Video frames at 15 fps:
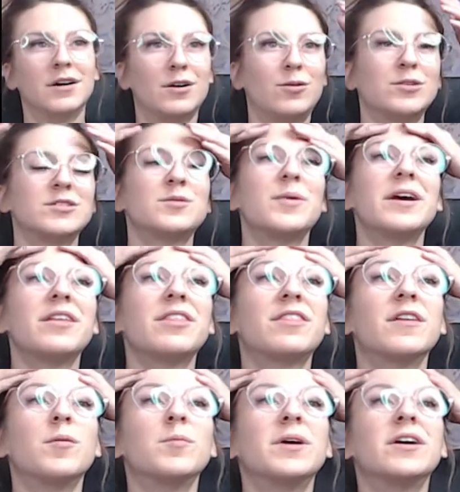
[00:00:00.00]
What's my
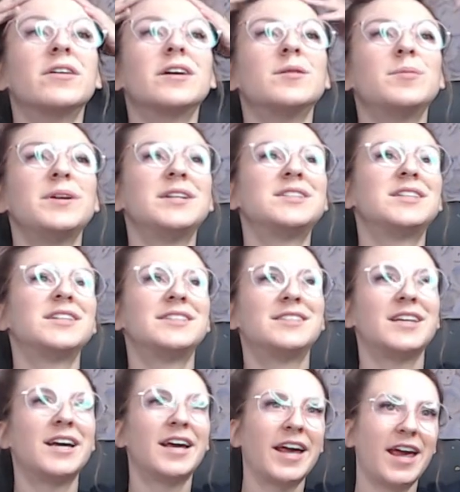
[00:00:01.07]
thumbnail going to be
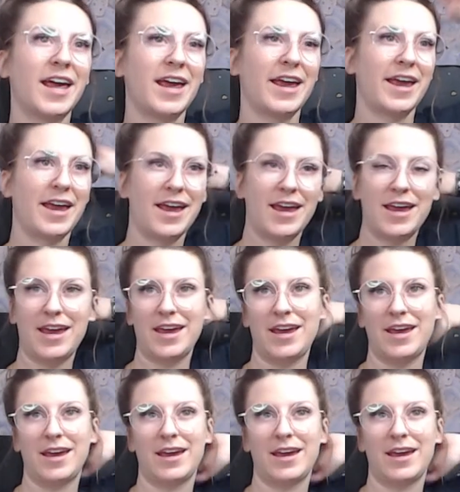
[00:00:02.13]
today?